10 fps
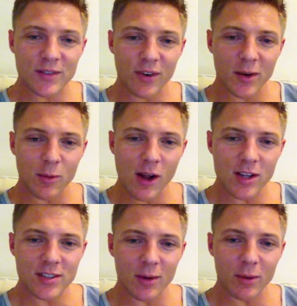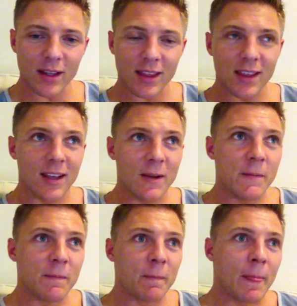friend to watch that with.
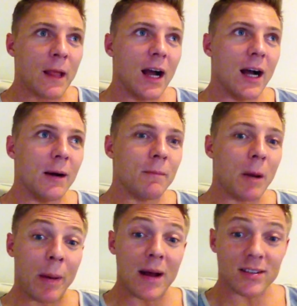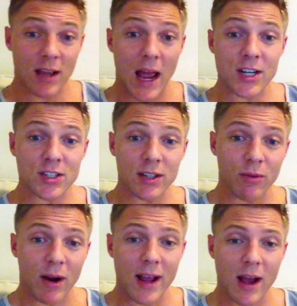Um, about actually
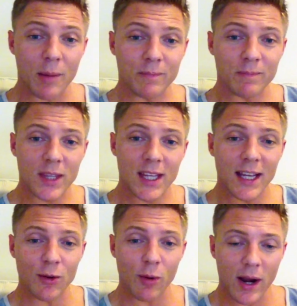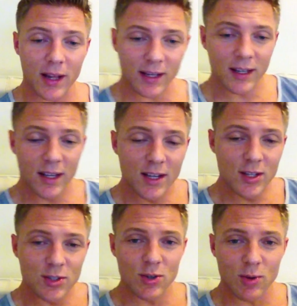right now I'm getting ready
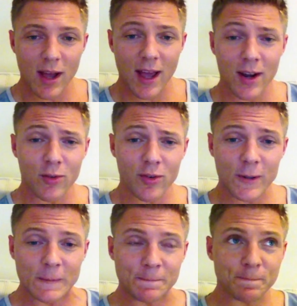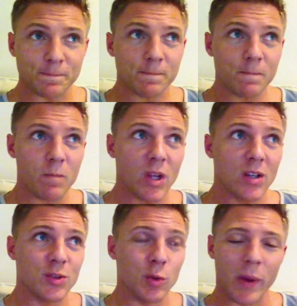to uh, head over
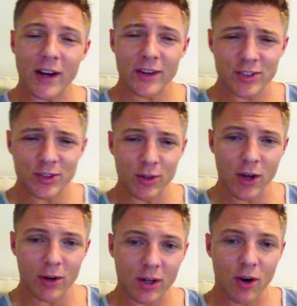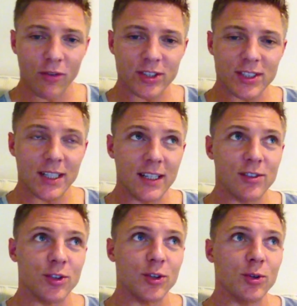to Maker Studio in Culver City to
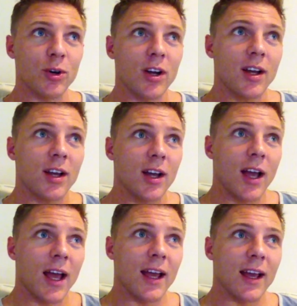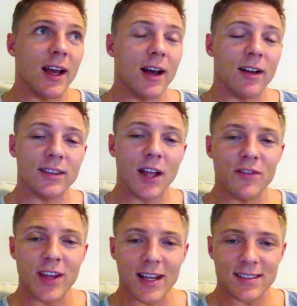do a uh,
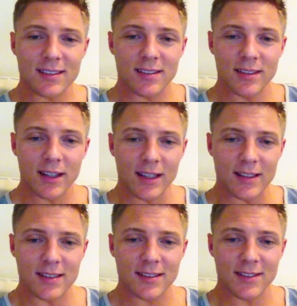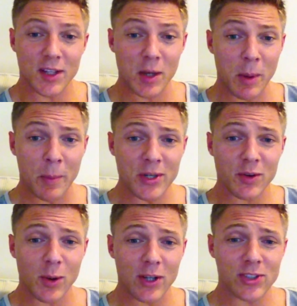love nest. It's going to be a bunch of
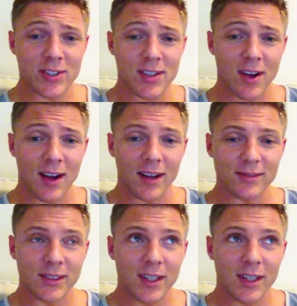questions on